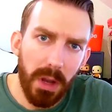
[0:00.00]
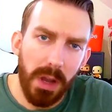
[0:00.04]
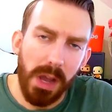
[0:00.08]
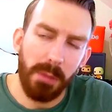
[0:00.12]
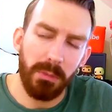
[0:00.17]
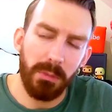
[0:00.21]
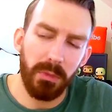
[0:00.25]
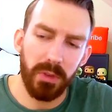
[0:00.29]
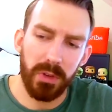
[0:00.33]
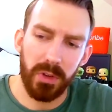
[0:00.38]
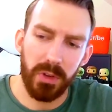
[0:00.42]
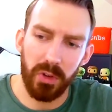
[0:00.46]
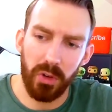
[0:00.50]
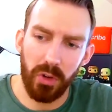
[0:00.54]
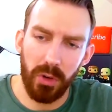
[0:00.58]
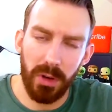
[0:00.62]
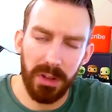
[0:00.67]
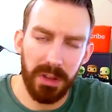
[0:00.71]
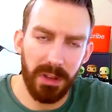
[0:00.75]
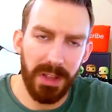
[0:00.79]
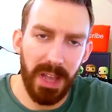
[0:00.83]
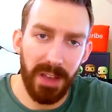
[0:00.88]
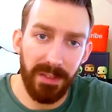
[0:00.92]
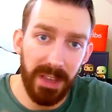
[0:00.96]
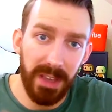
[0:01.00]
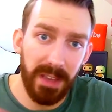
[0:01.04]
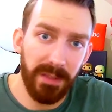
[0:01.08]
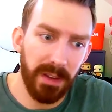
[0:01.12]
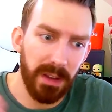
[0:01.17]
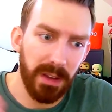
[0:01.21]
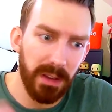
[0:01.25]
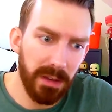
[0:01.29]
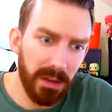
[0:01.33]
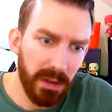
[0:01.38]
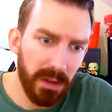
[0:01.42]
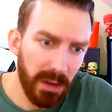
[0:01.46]
I'm not sure, I don't have
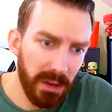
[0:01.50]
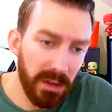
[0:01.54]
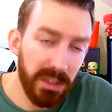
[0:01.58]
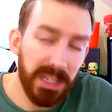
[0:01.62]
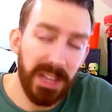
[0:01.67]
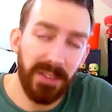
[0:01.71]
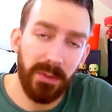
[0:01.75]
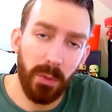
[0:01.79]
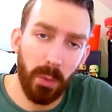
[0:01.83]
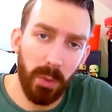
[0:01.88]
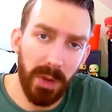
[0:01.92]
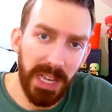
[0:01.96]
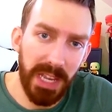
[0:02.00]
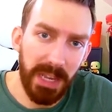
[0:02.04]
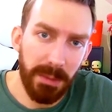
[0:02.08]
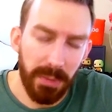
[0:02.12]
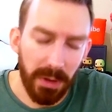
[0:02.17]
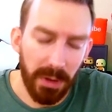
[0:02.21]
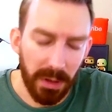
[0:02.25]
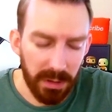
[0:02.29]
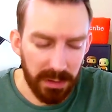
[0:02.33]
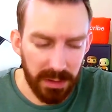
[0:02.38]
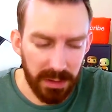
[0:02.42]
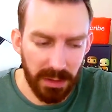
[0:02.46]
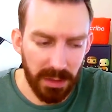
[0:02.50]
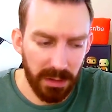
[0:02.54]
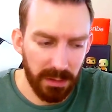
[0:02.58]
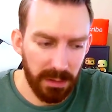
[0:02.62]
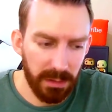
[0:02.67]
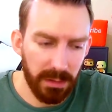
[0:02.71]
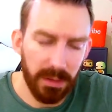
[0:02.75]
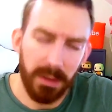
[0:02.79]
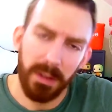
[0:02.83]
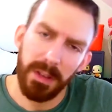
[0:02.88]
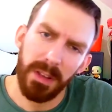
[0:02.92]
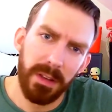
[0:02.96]
either. I used to have a Wii, but don't...
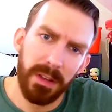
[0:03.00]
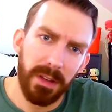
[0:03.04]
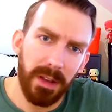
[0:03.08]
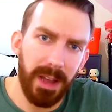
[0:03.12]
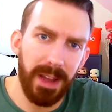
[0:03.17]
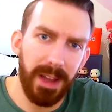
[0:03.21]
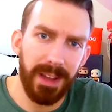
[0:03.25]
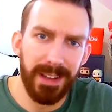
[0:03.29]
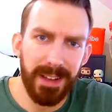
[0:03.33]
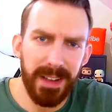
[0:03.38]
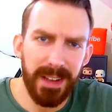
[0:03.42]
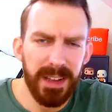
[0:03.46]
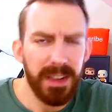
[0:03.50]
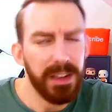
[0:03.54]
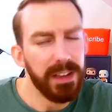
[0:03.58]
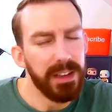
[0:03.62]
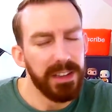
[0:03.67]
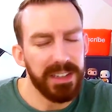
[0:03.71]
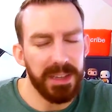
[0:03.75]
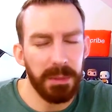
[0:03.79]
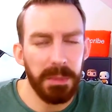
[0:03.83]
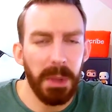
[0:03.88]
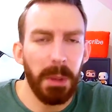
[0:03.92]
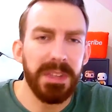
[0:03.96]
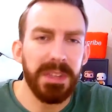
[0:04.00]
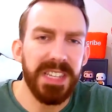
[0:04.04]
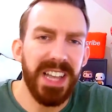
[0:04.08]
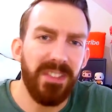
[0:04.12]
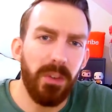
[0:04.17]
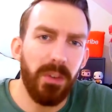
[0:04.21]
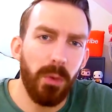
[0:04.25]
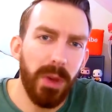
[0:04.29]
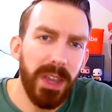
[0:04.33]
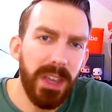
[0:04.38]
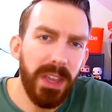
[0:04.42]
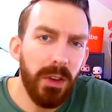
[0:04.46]
Sometimes I have
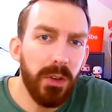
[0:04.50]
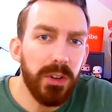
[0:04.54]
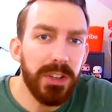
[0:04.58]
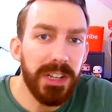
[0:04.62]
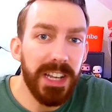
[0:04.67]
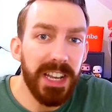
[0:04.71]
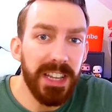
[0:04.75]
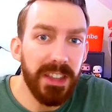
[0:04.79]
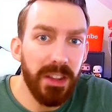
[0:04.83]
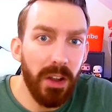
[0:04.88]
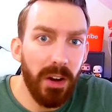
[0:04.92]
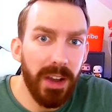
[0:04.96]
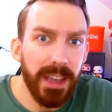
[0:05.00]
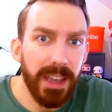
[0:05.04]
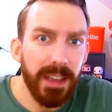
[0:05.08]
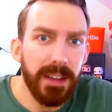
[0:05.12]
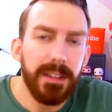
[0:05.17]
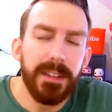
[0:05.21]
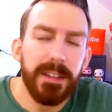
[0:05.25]
a Wii, usually at night.